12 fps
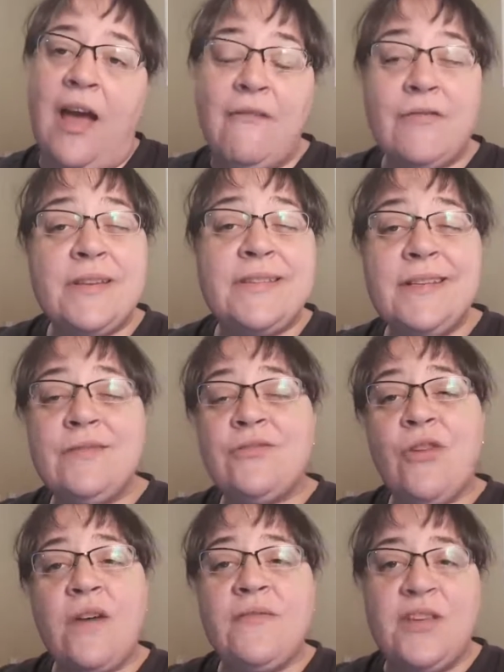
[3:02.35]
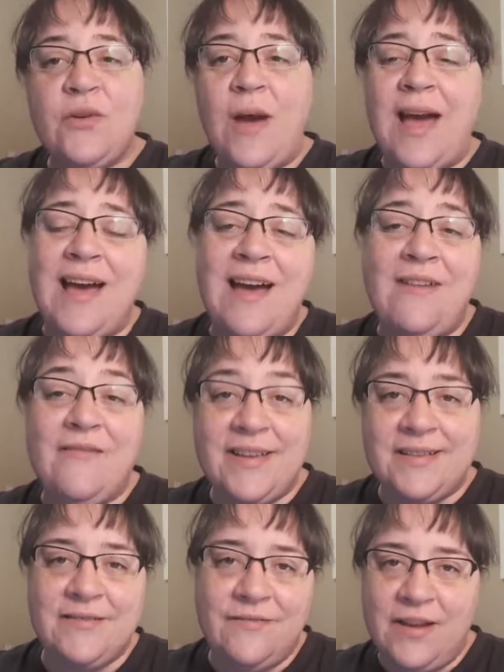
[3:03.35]
Every single thought that you have
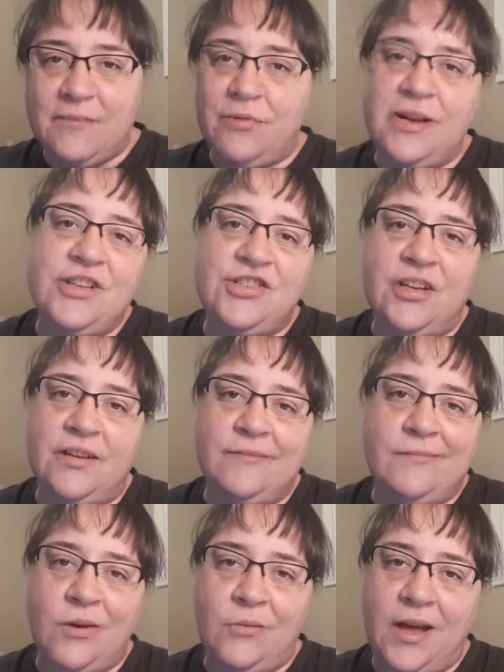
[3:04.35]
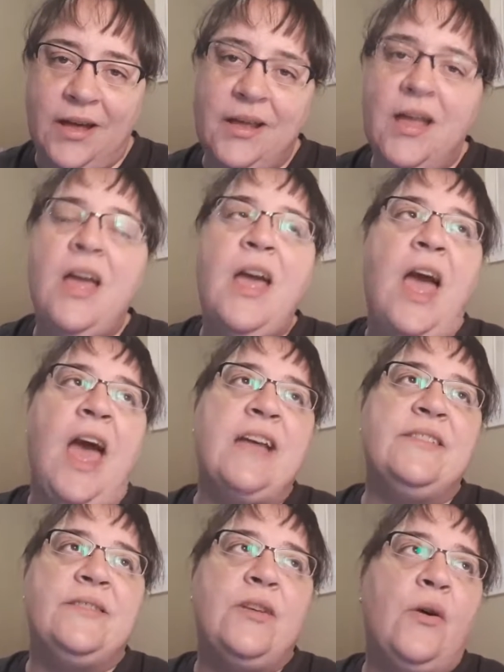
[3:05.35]
is a vibration, okay?
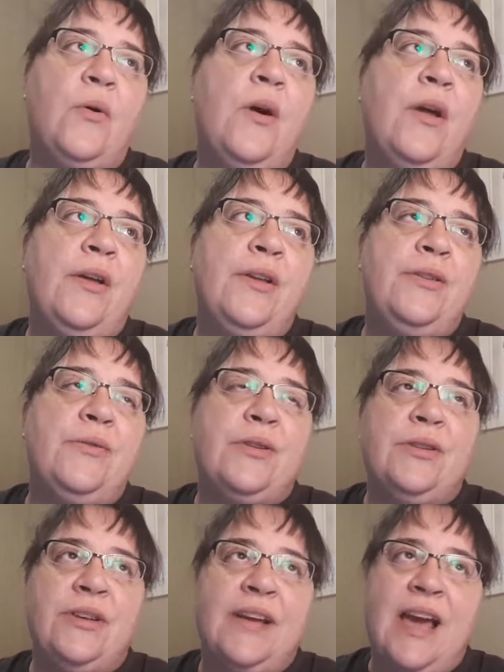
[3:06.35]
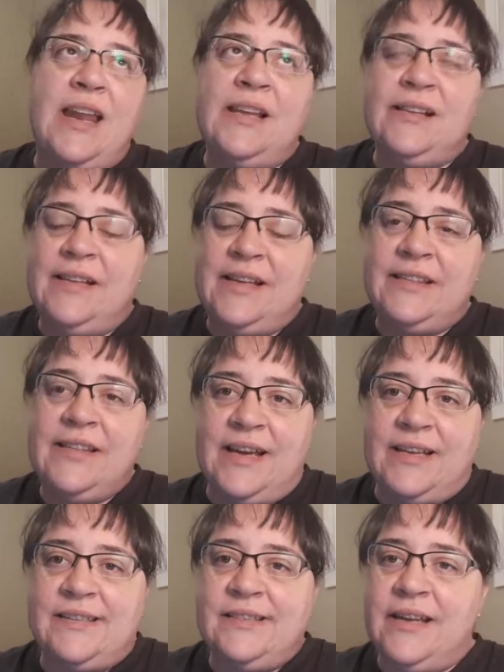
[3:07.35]
And so you can look at it like
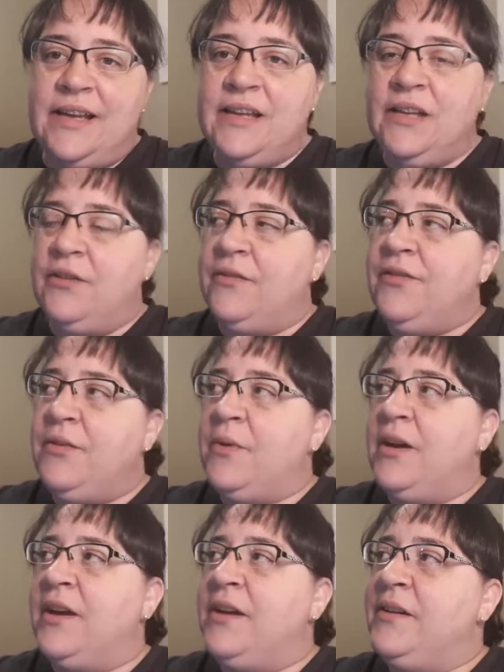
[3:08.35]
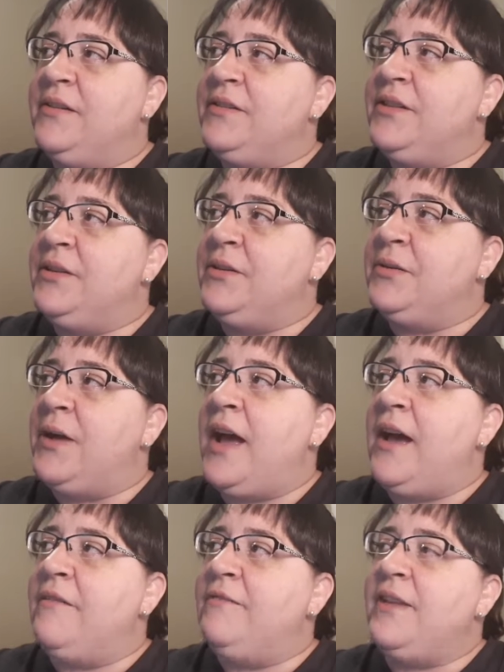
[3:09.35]
this, like, you know, if you want to
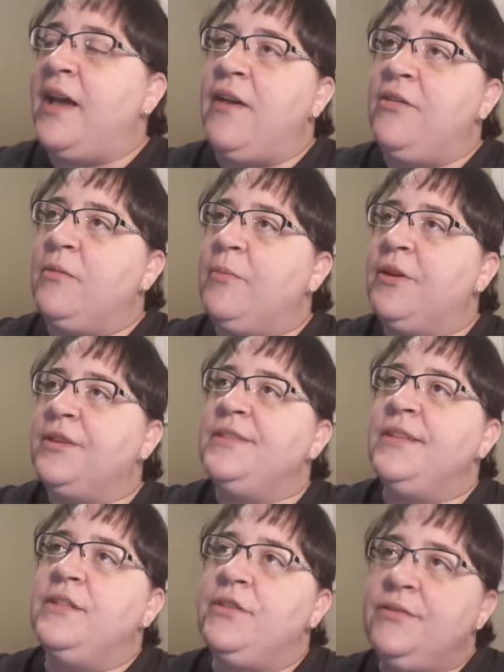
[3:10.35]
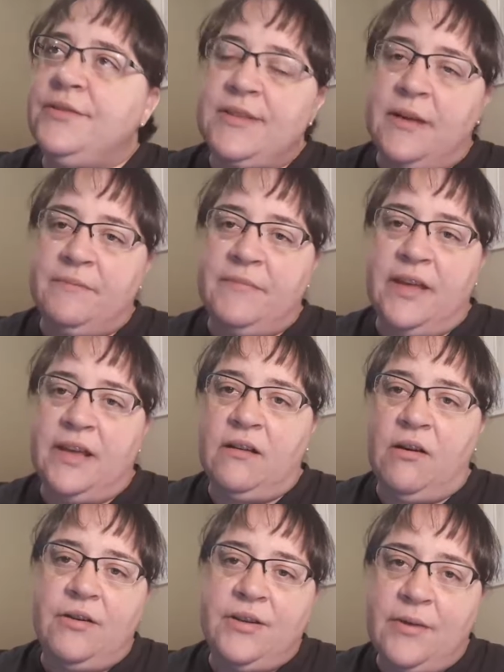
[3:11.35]
have the other person do something,
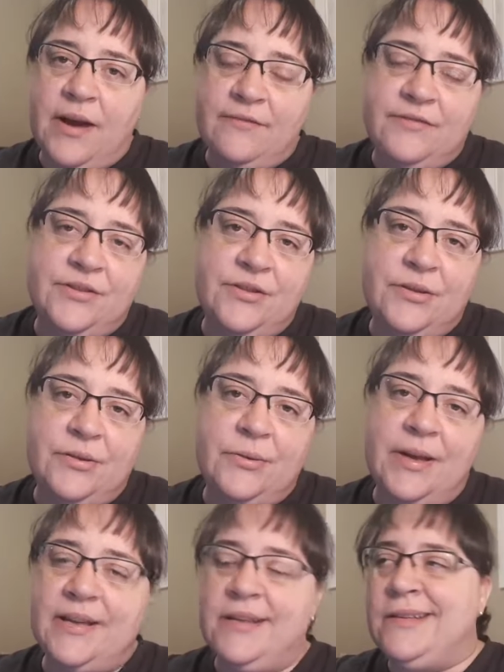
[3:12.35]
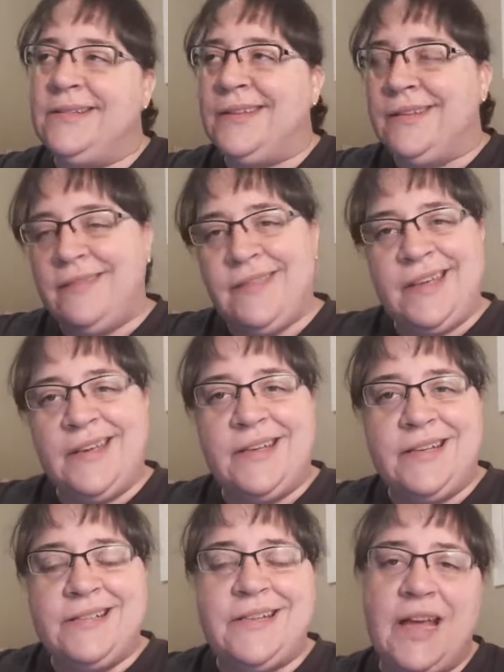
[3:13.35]
all you have to do is think and
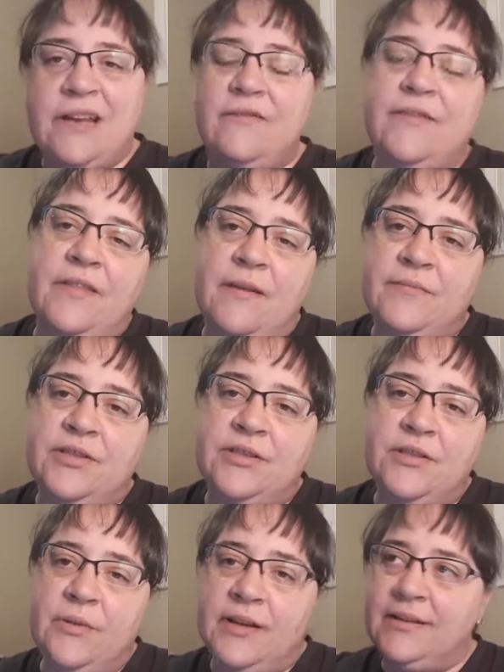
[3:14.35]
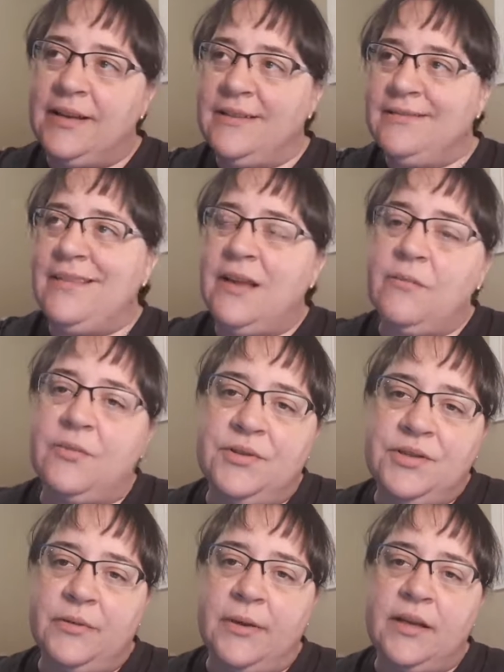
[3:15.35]
intend for them to do it and they will
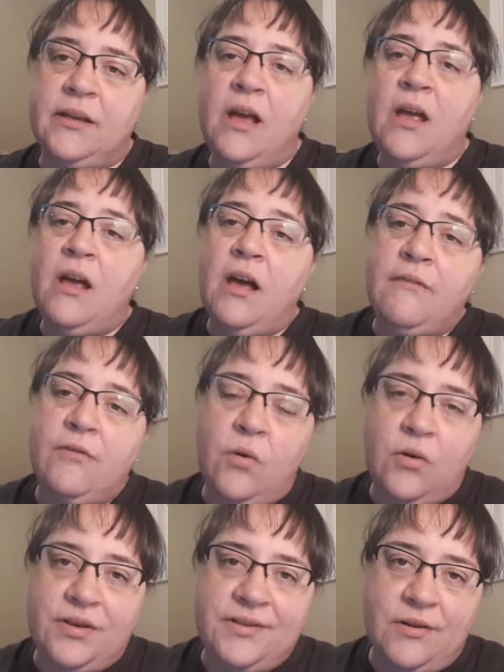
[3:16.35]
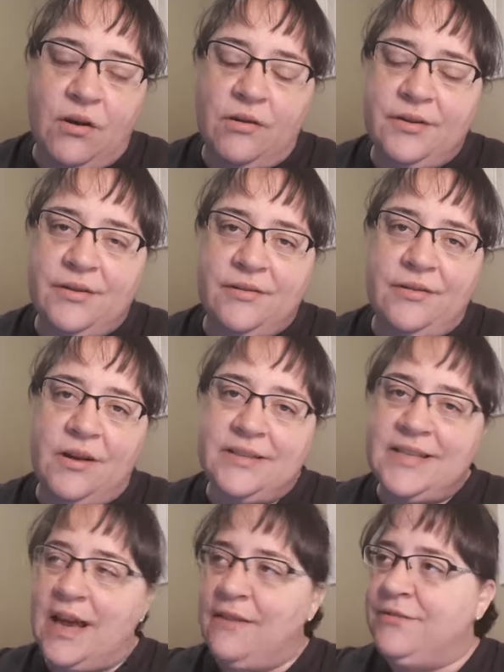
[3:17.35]
do it. Of course, all your
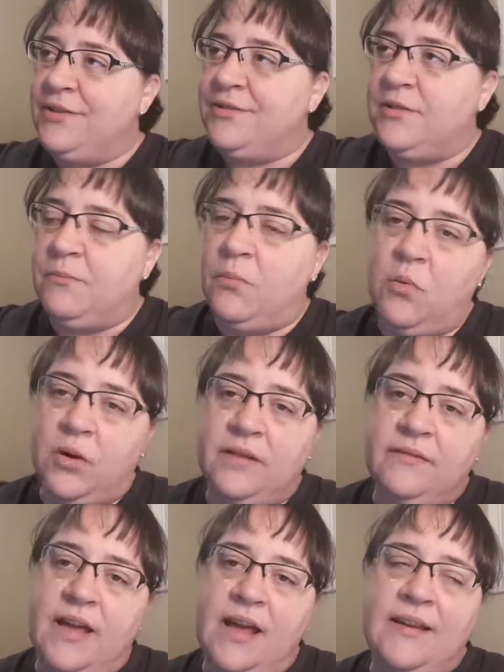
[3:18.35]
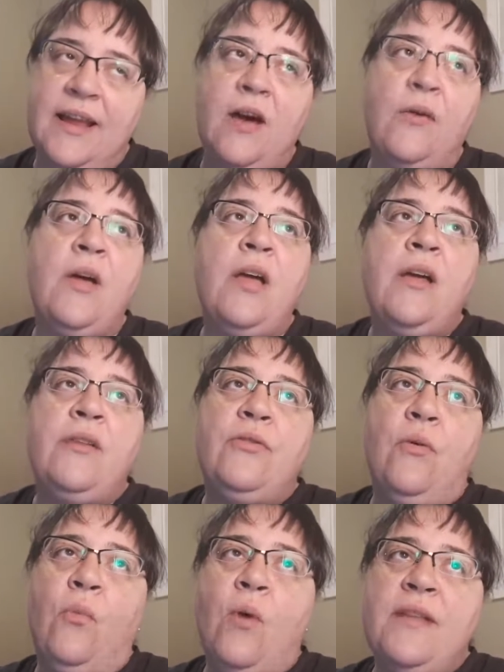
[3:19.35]
thoughts have to support that. Now,
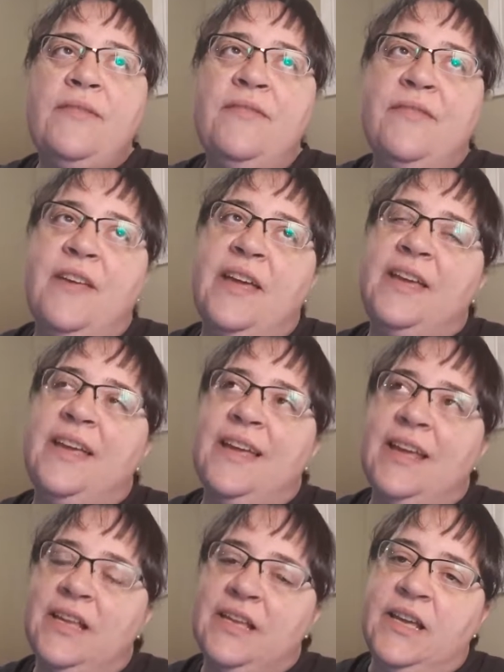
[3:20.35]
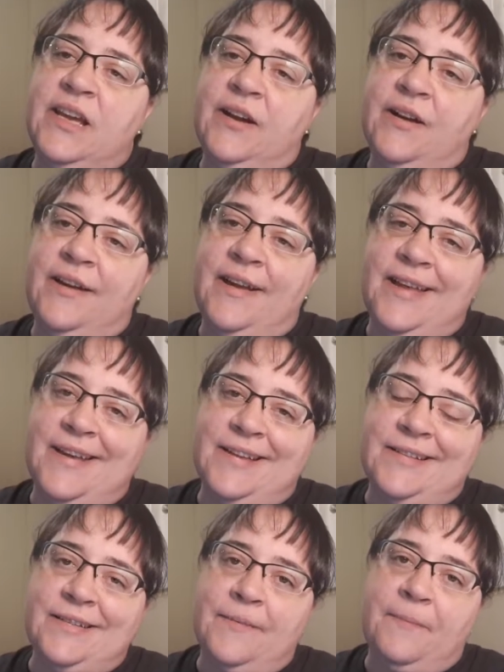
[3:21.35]
the one thing in here
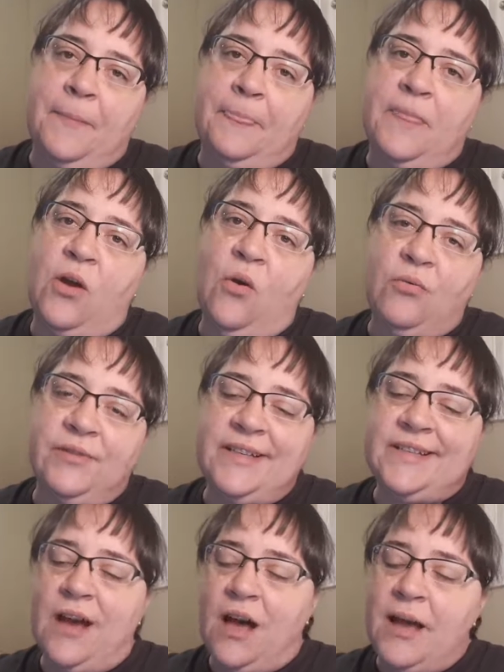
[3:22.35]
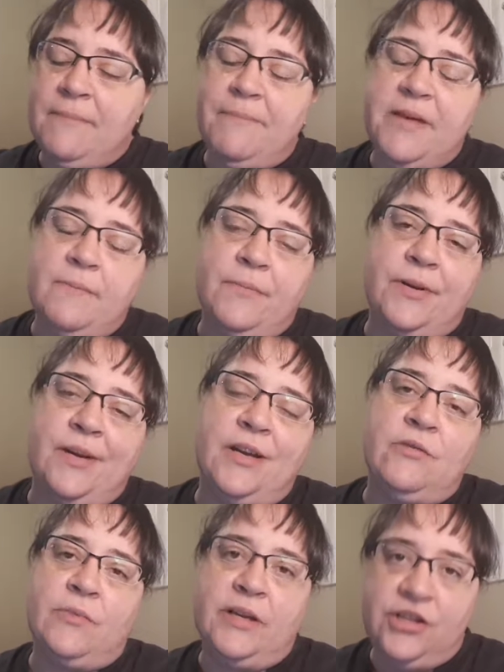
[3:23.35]
is the only time people
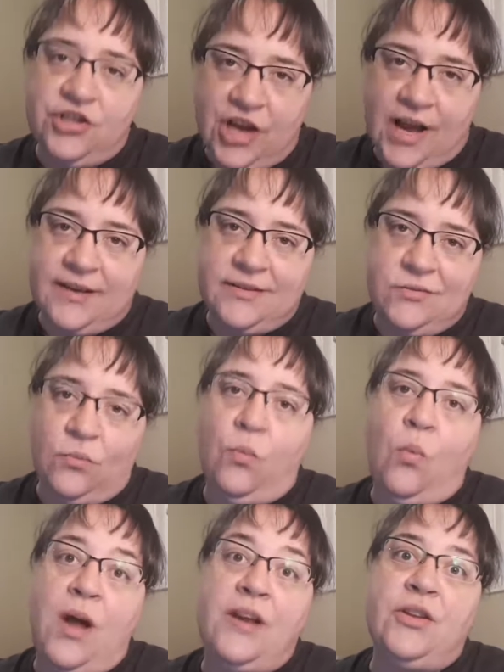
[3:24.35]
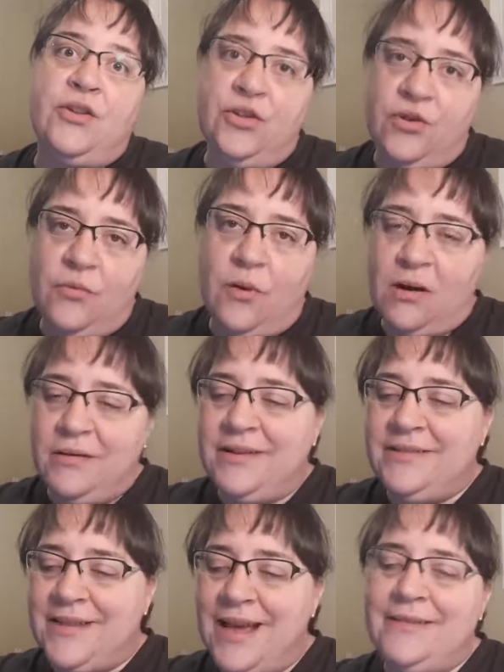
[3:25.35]
can reject what you are
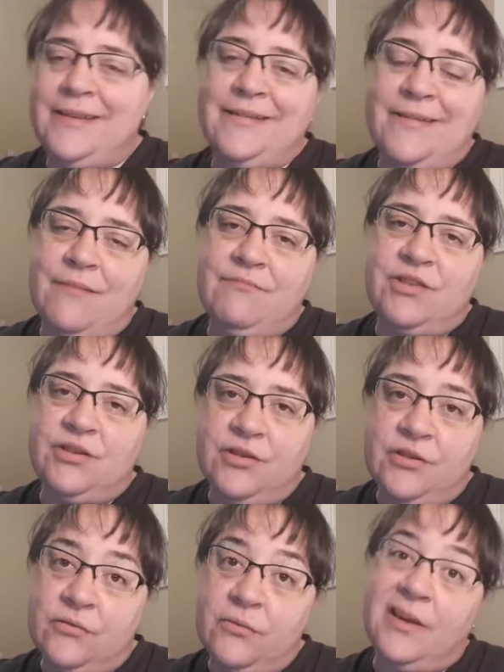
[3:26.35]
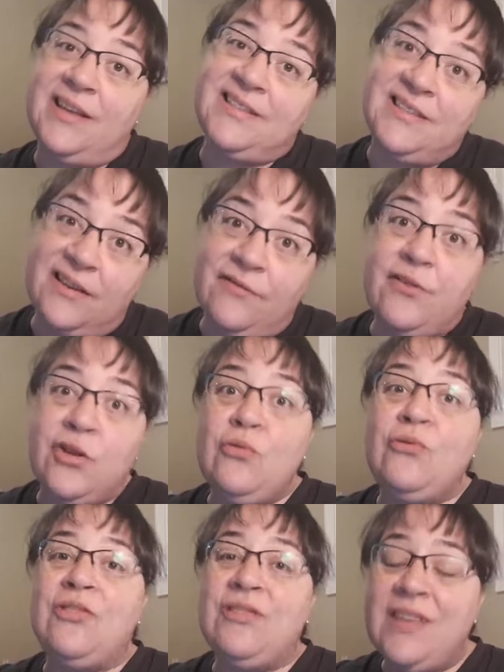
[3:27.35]
intending them to do is if you
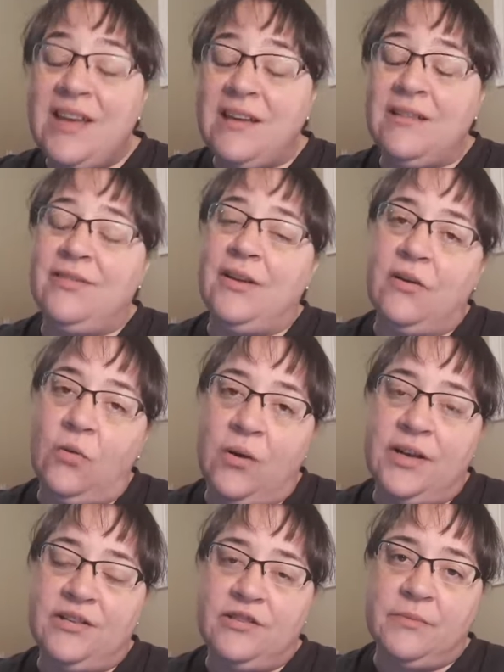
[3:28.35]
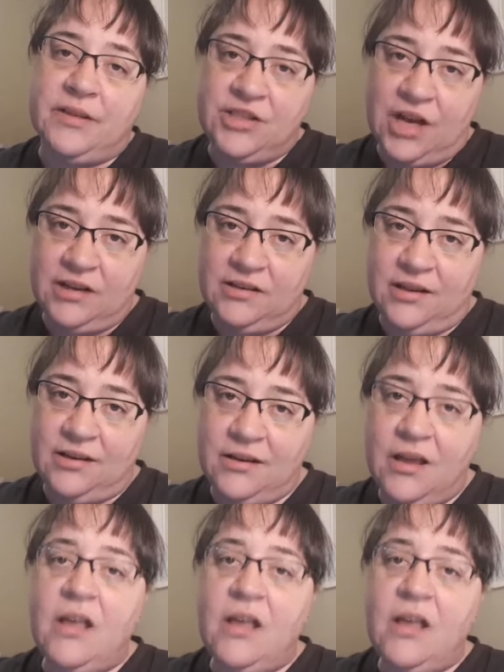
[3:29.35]
think they're going to reject it.